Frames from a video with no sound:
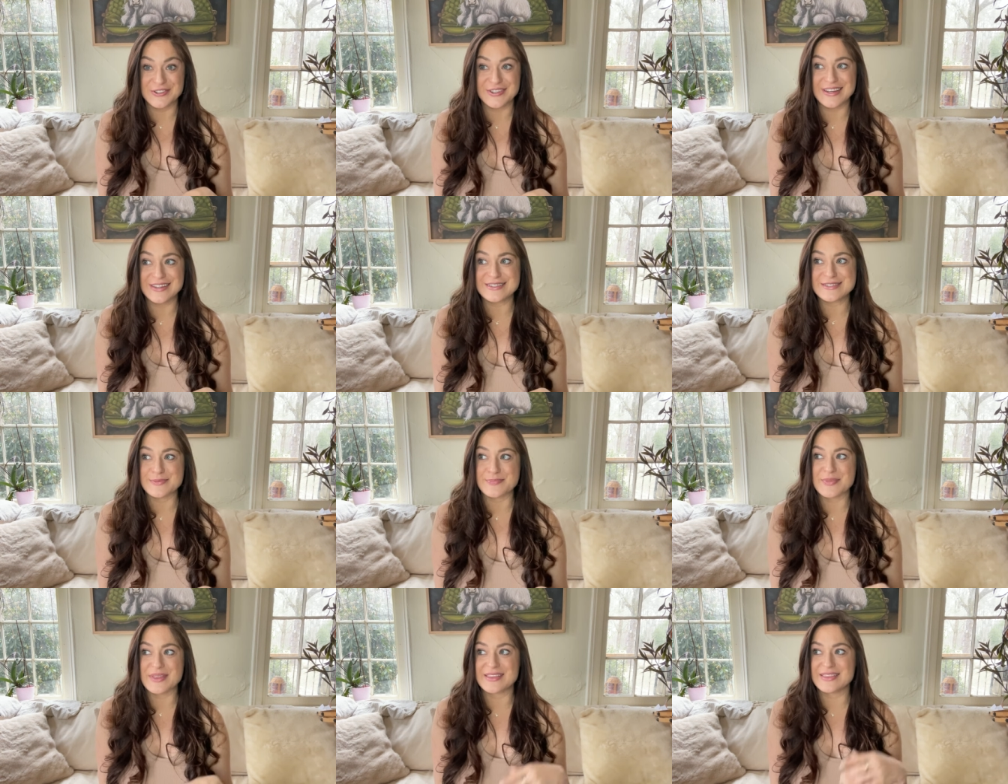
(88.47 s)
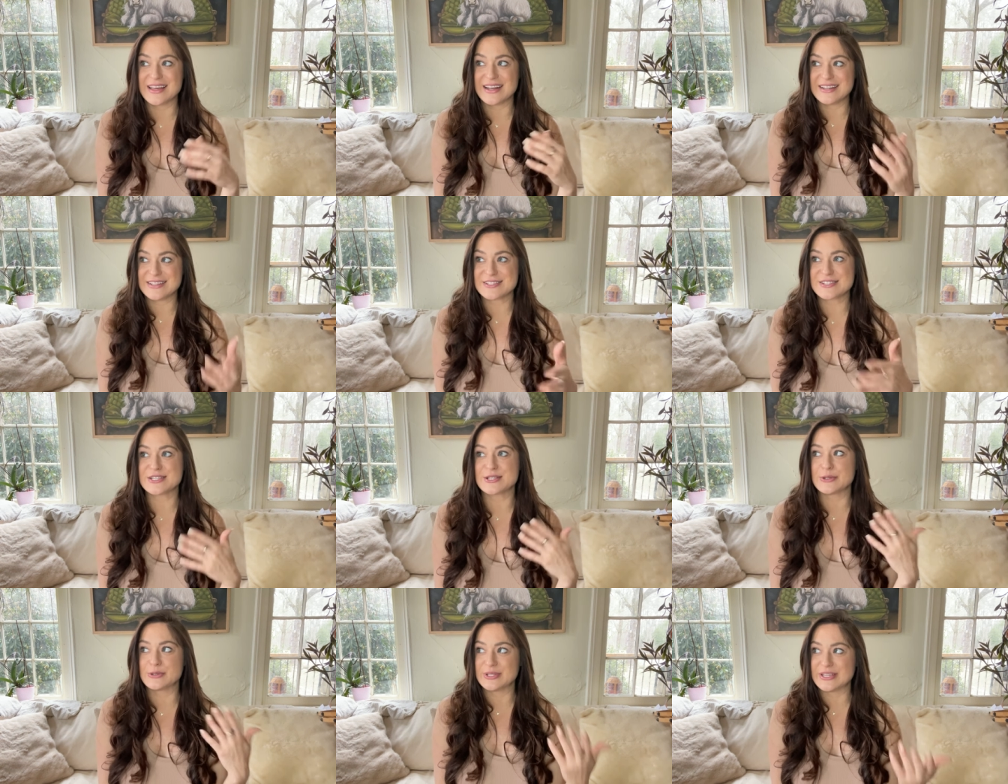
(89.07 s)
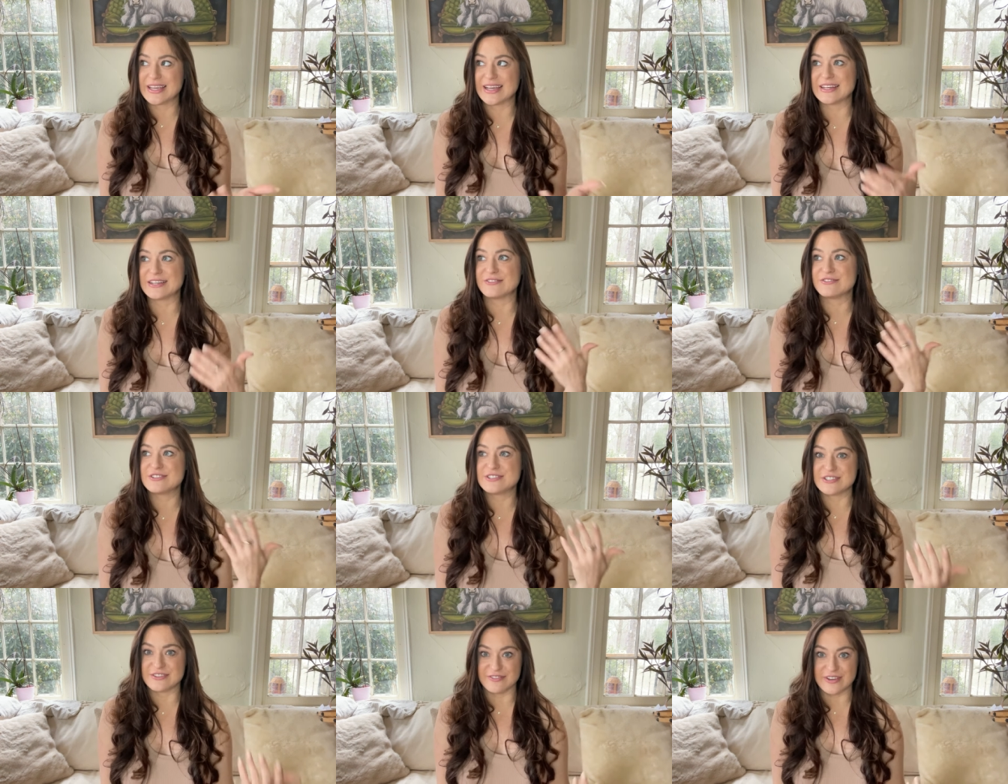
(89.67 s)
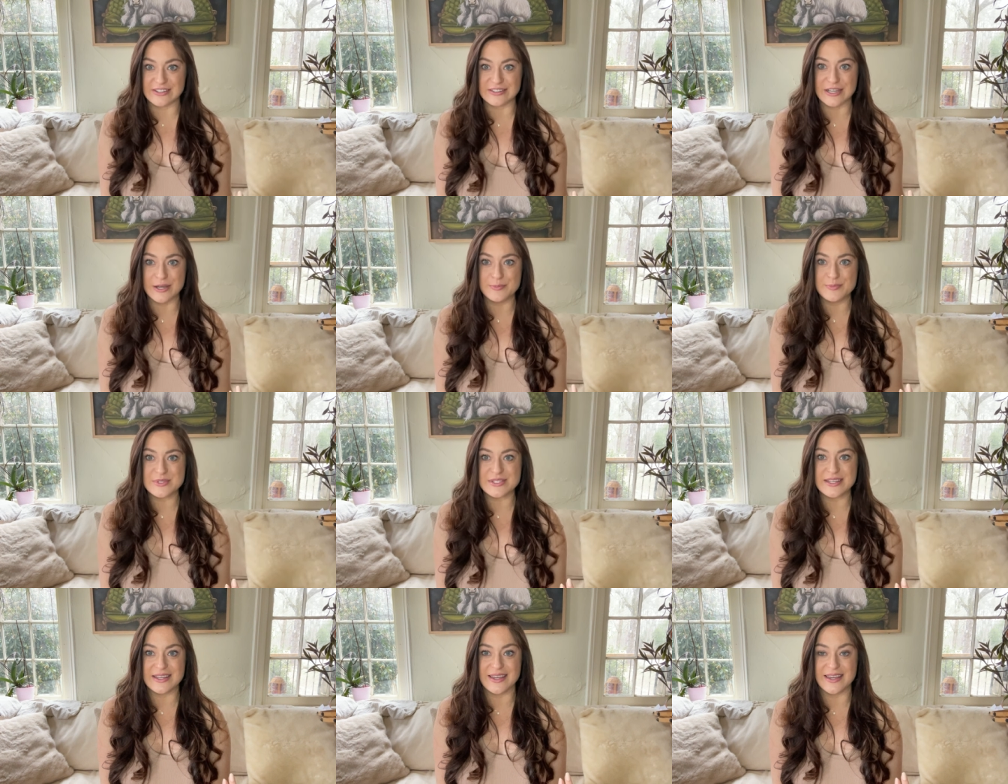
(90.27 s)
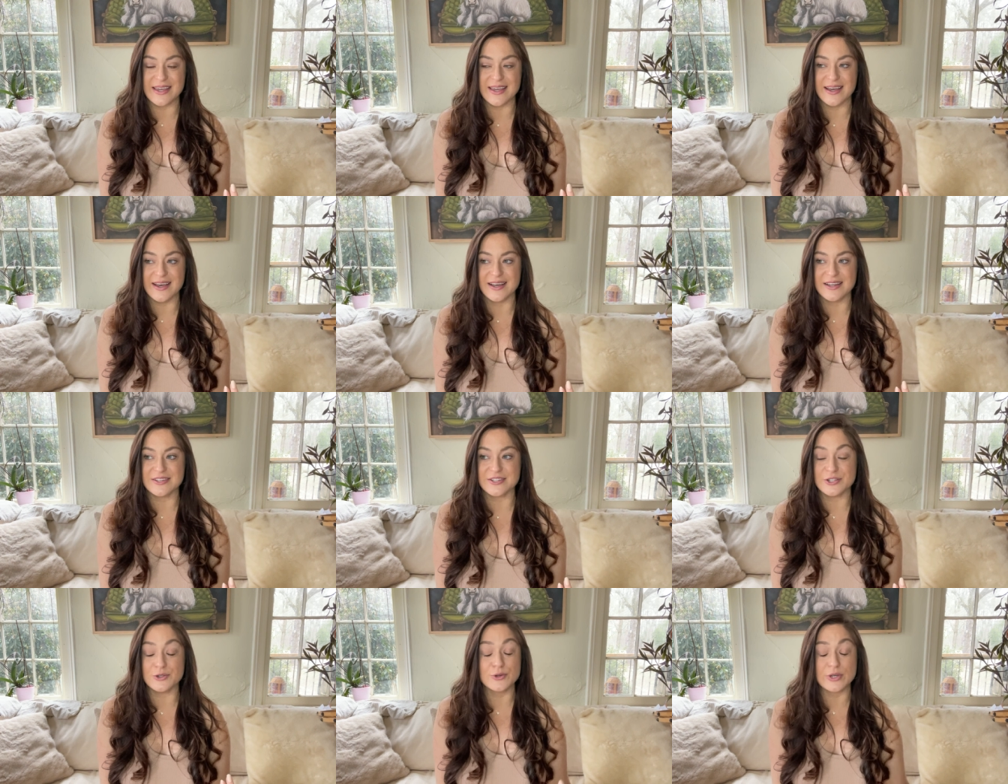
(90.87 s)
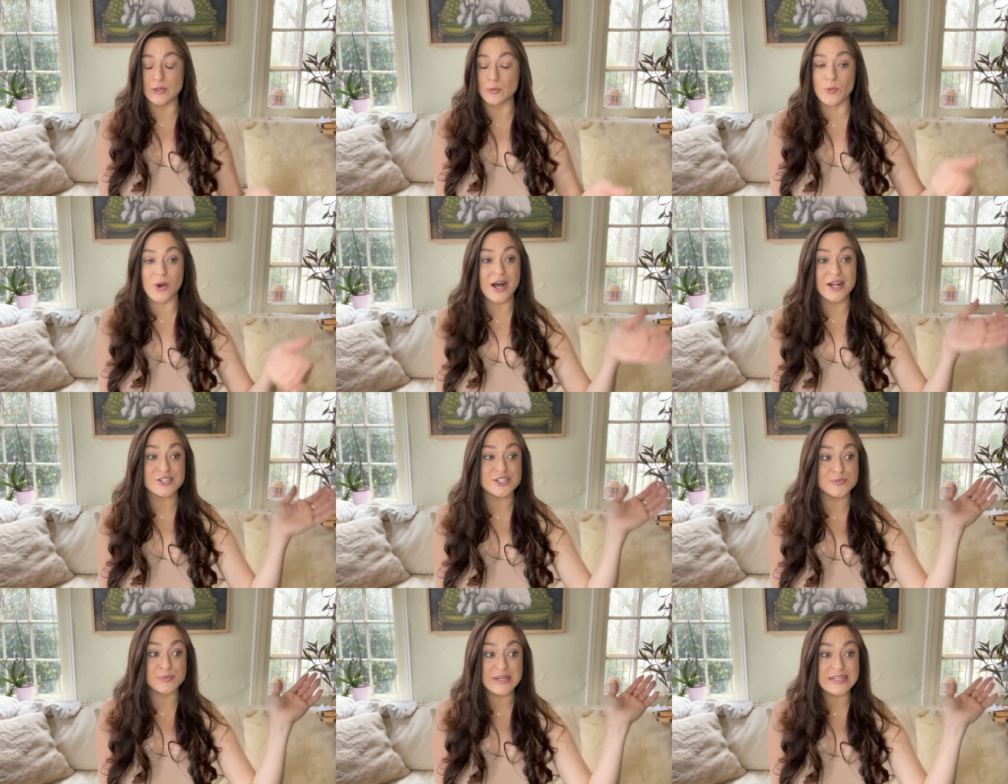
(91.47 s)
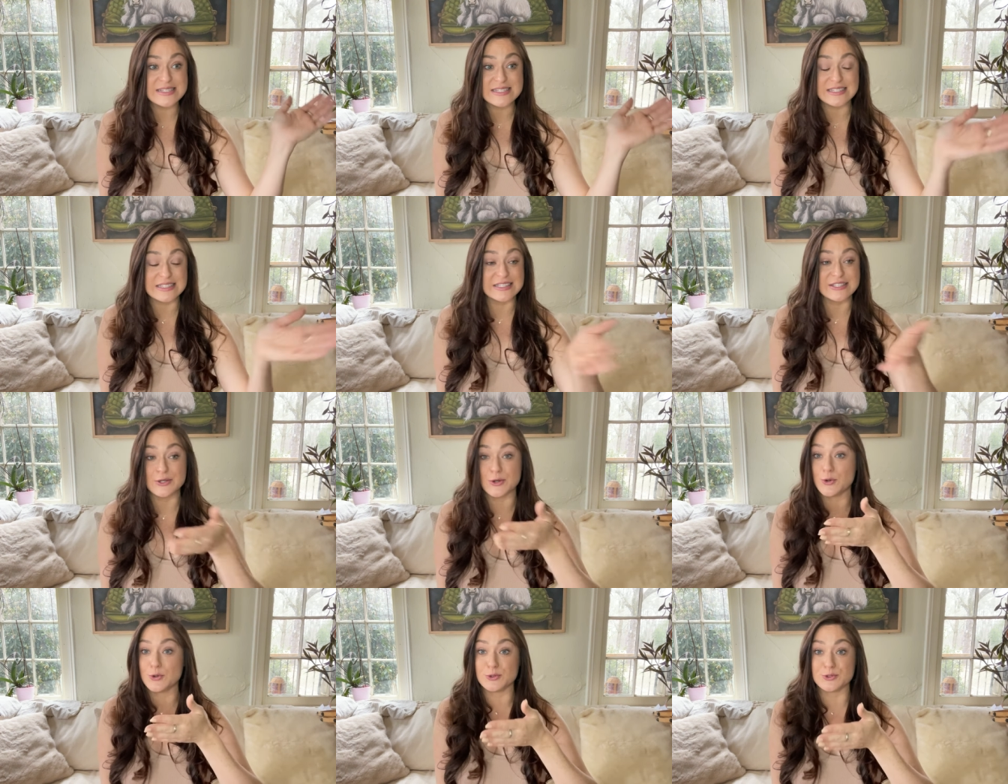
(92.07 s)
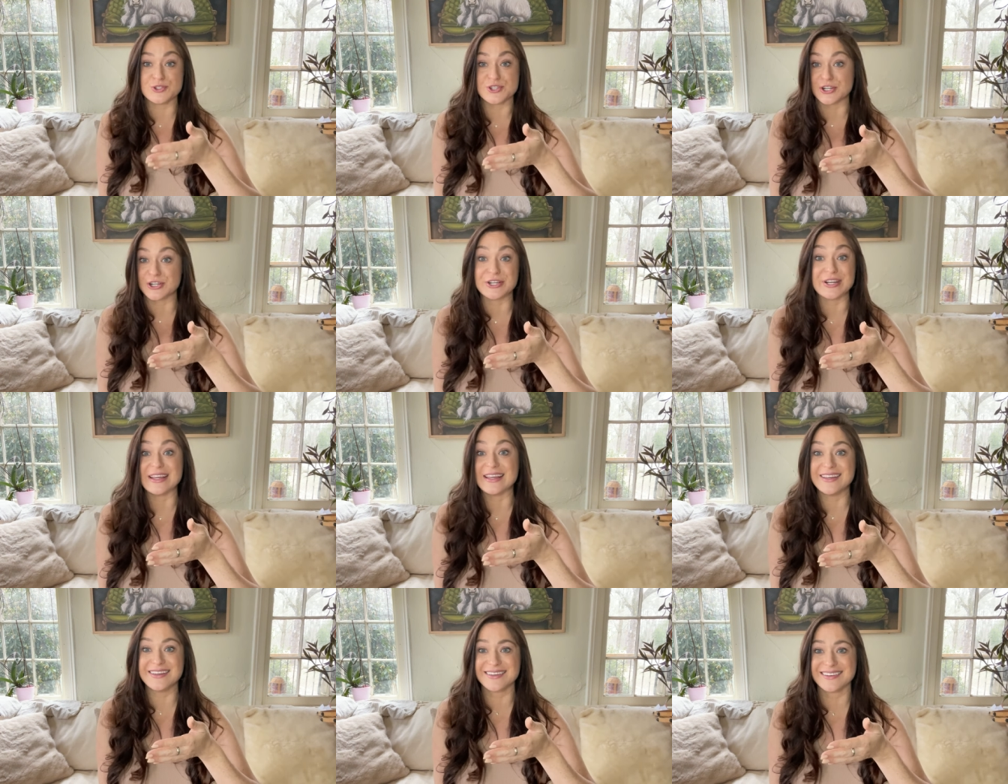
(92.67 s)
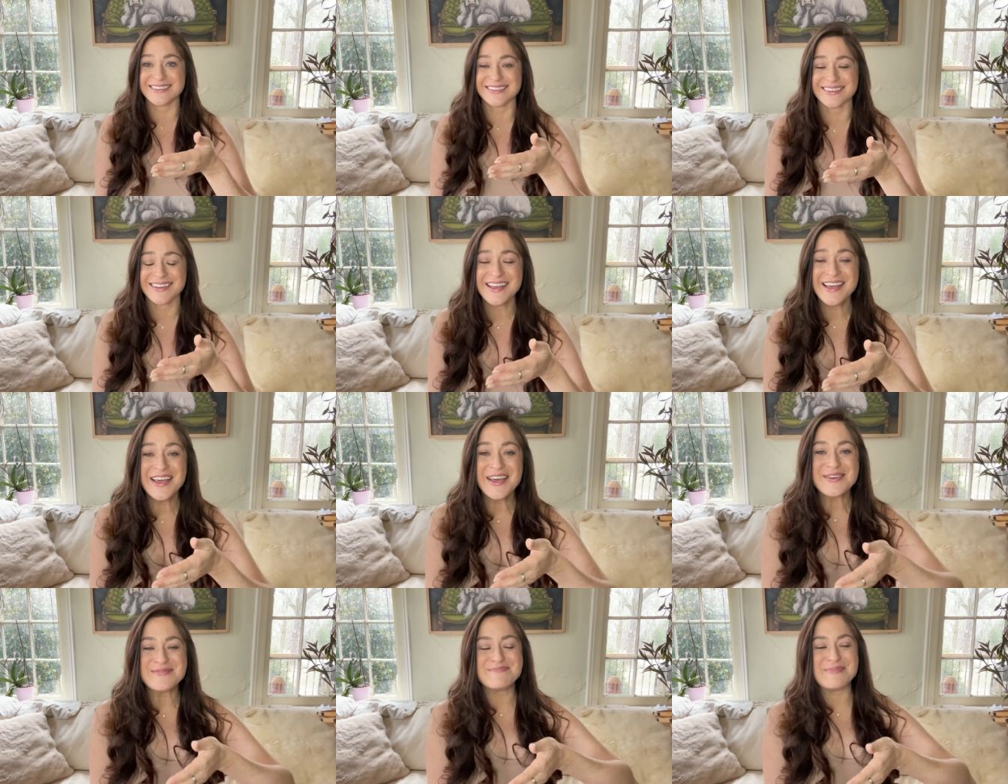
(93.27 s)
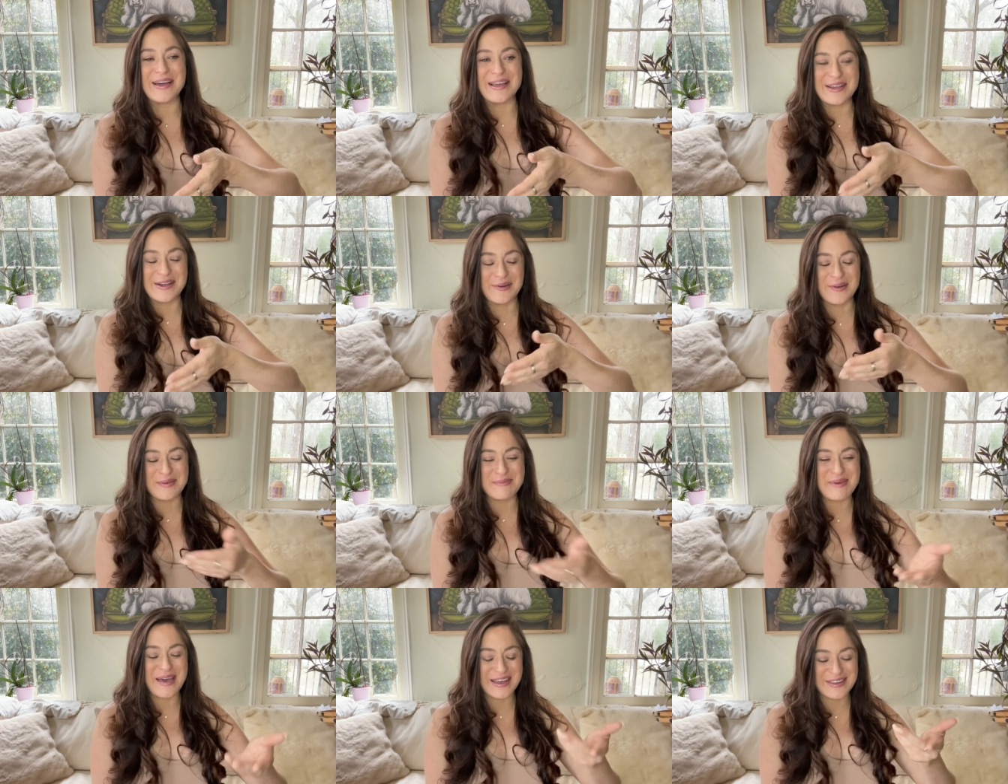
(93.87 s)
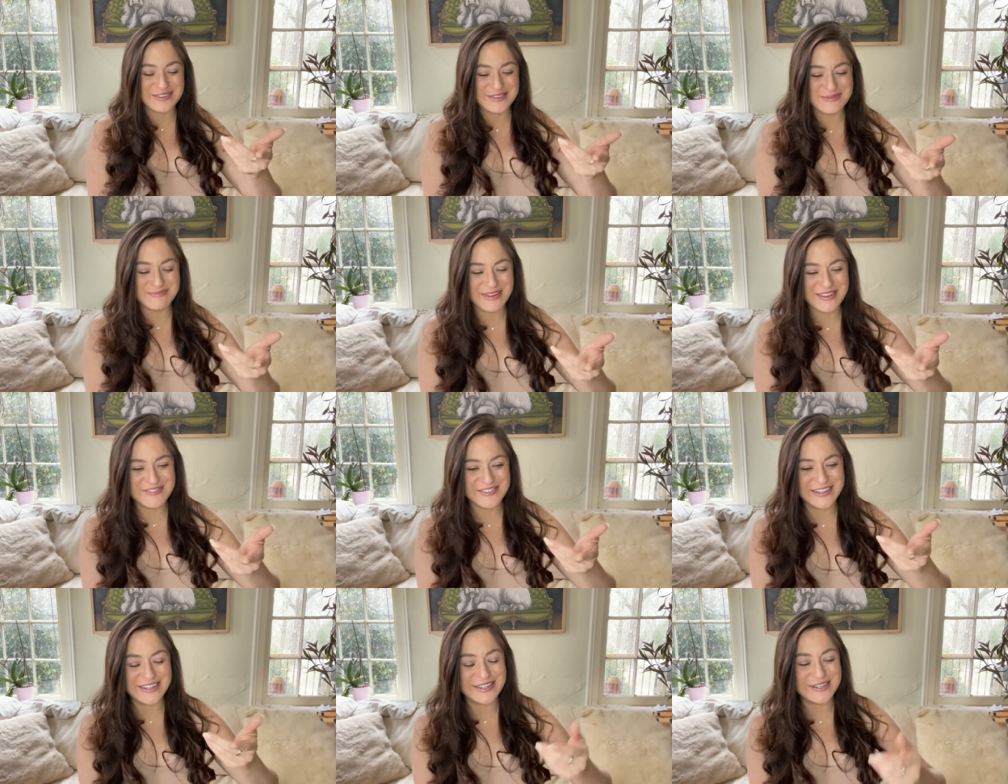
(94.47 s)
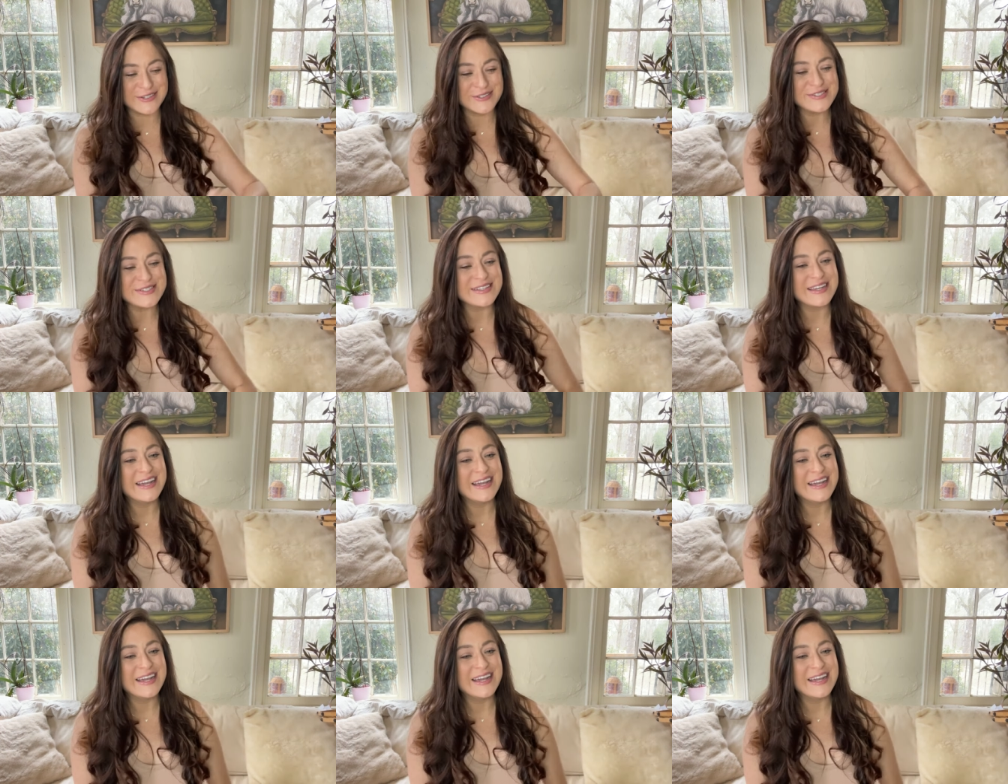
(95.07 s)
That's something that has slowly kind of developed, and you can watch basically the whole journey by going back through my videos.